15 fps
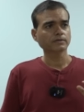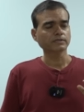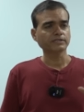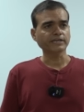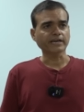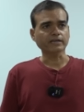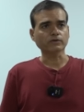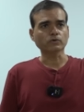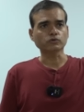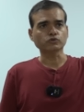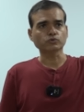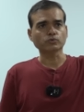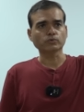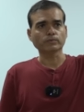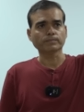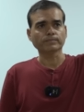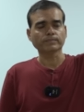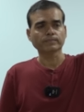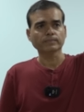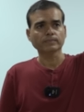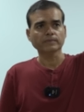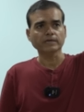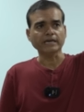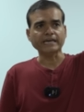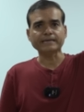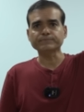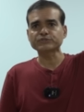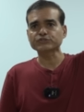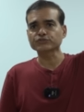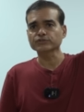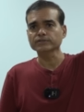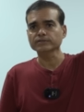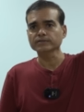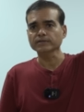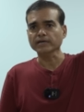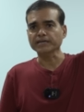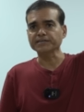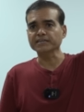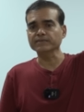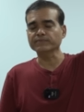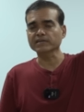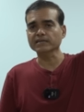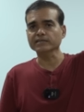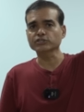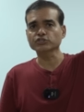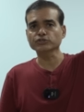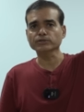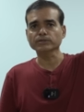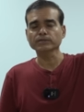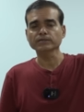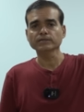They can go to AIIMS and deliver a lecture